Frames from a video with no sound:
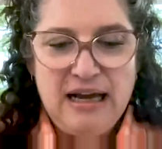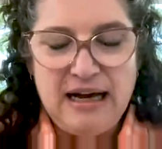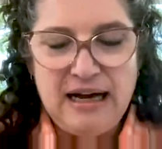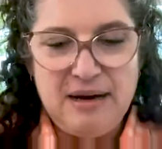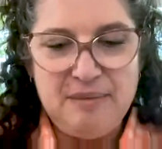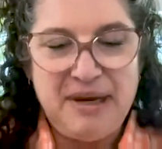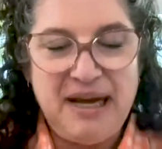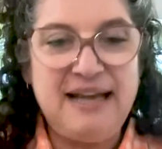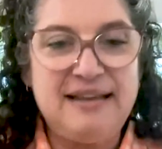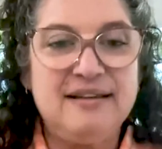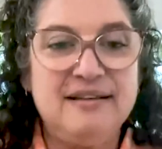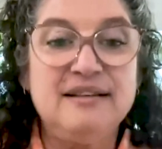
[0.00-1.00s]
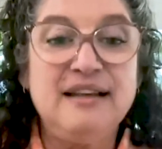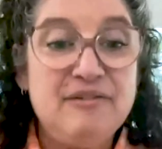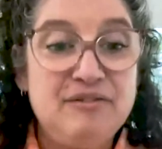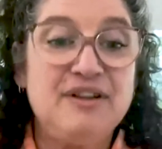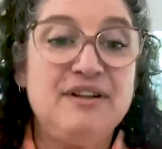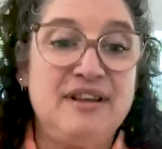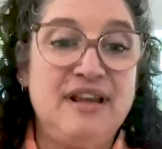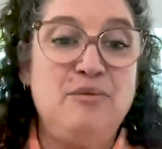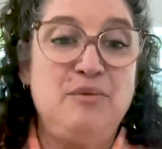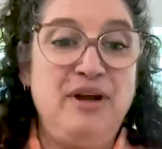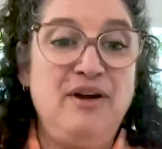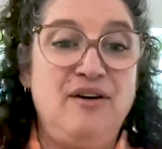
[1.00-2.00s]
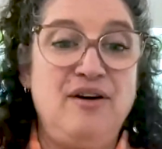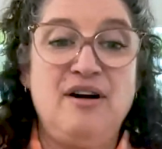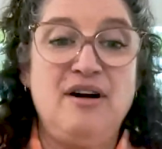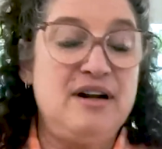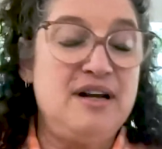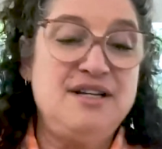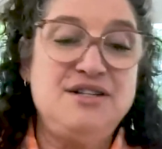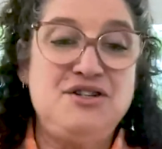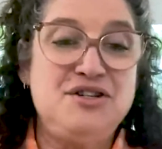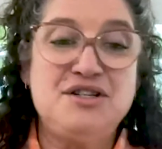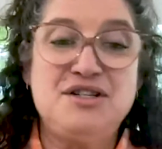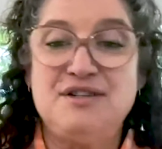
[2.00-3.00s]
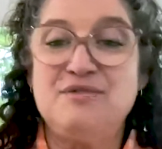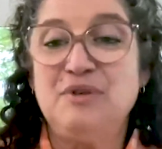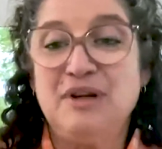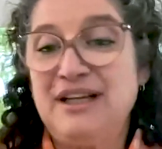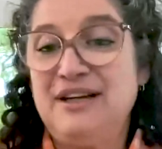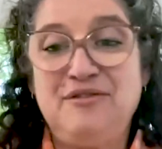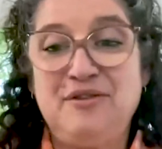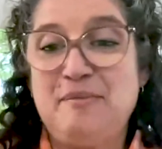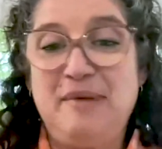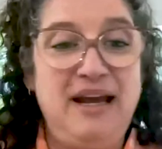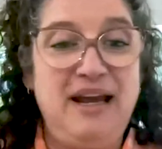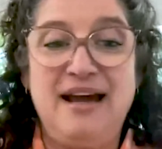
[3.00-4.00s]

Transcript: at the level that we are is just really for me.